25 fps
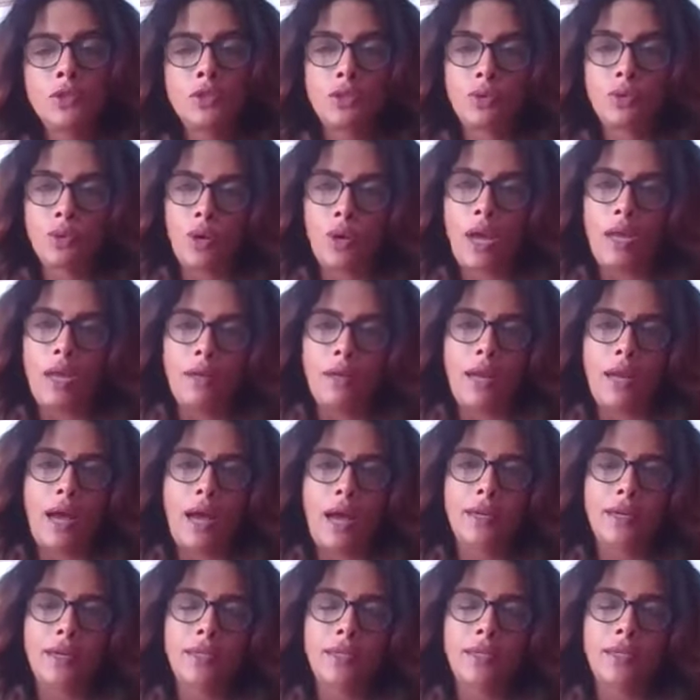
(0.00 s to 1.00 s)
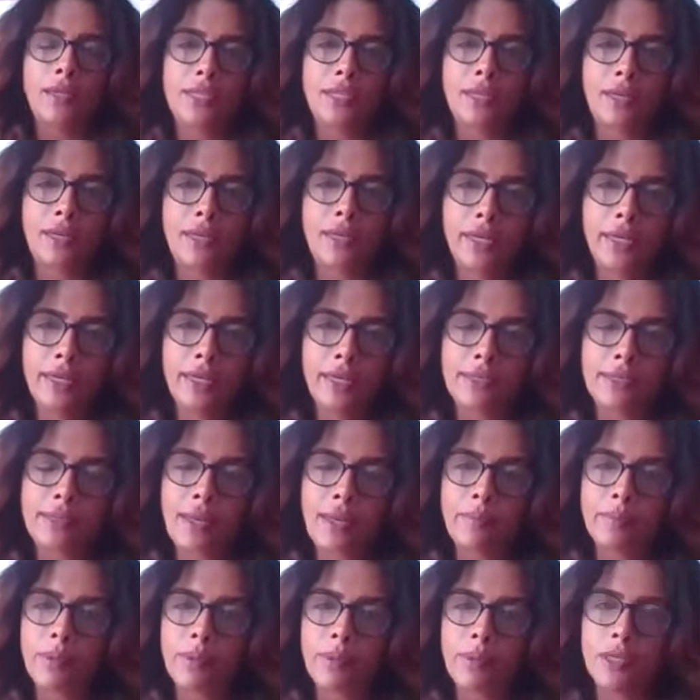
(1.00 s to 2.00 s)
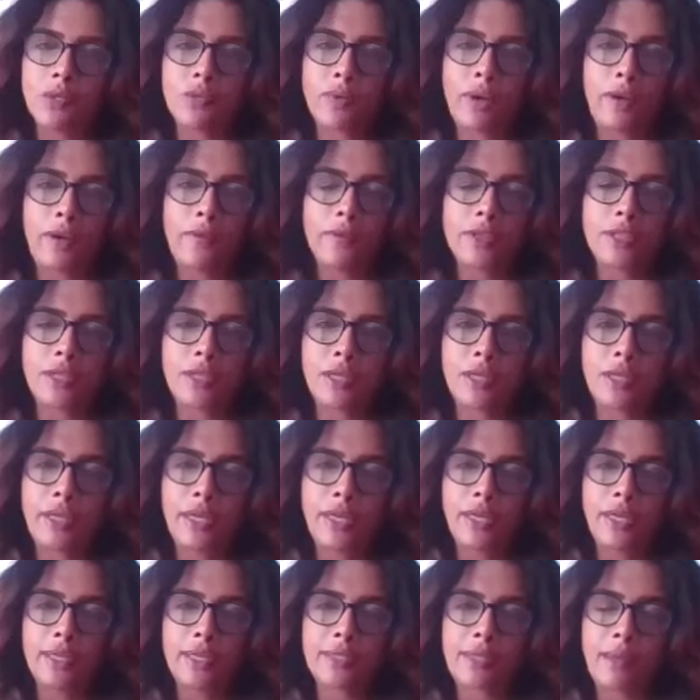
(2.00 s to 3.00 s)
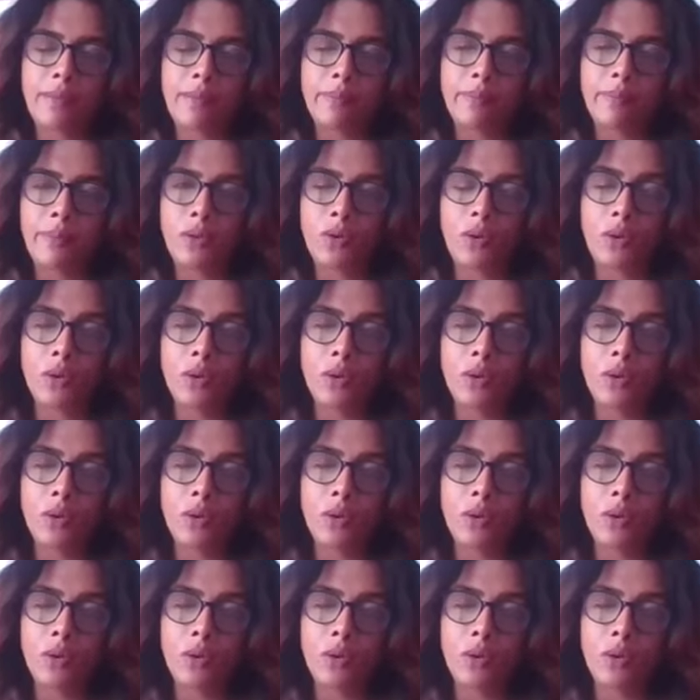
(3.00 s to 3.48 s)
So, and Anand is a great example. His wife is a great example.